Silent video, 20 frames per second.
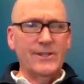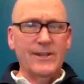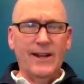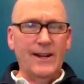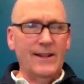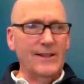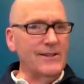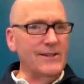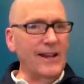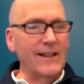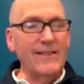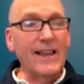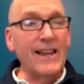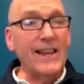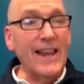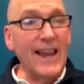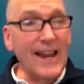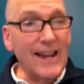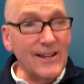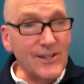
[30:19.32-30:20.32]
And it's like they
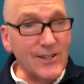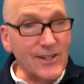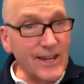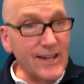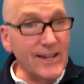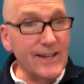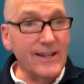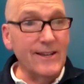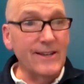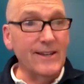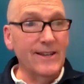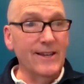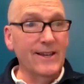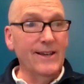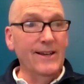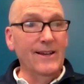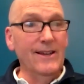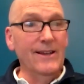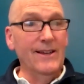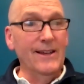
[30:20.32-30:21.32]
can't see it.
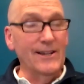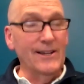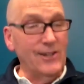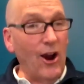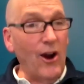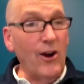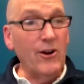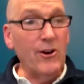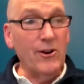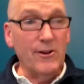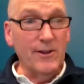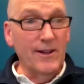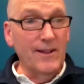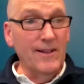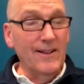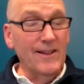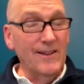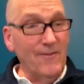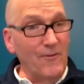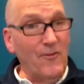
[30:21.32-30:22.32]
It's harder
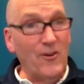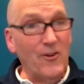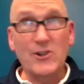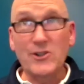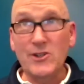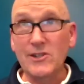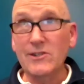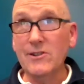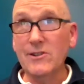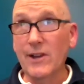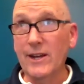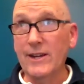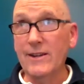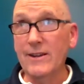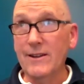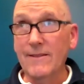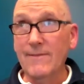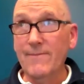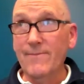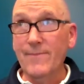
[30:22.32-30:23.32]
versus
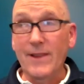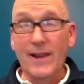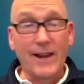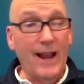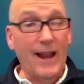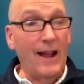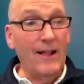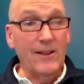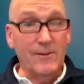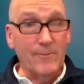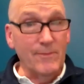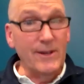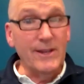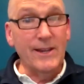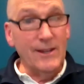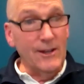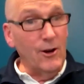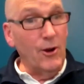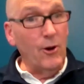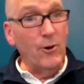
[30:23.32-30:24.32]
like a guy like me,
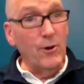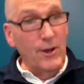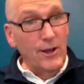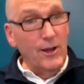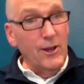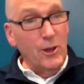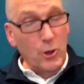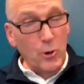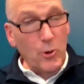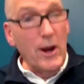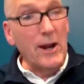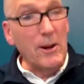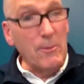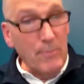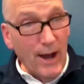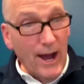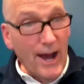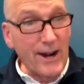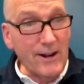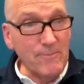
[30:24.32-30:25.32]
you know, you hit a
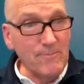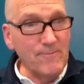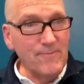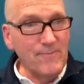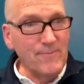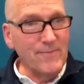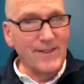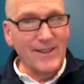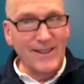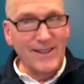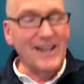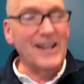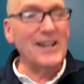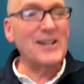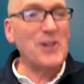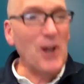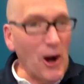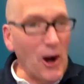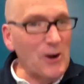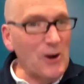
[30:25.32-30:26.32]
bottom,
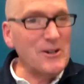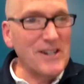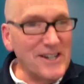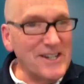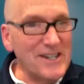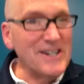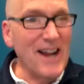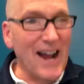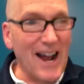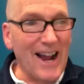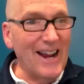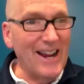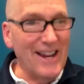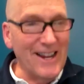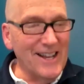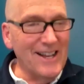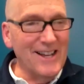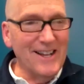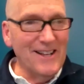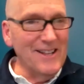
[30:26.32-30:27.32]
it's hard to deny.
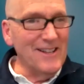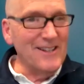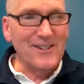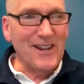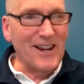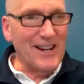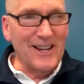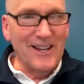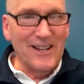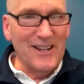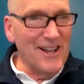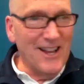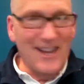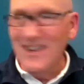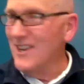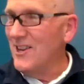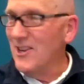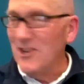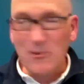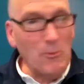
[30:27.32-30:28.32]
It's like
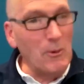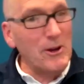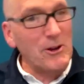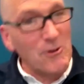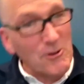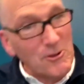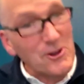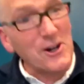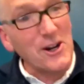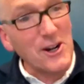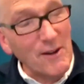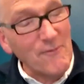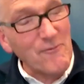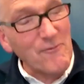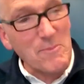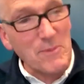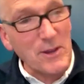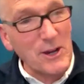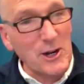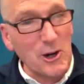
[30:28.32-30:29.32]
when you're looking up
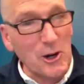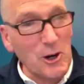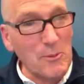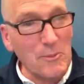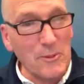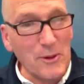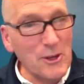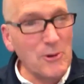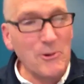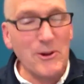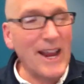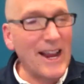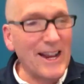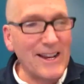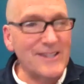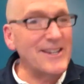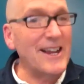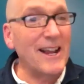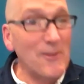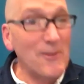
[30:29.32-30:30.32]
from the curb, you can't
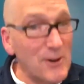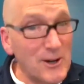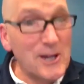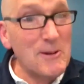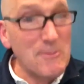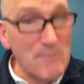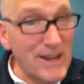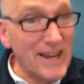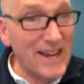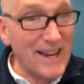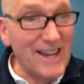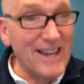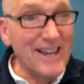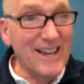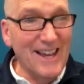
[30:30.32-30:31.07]
say, look at me.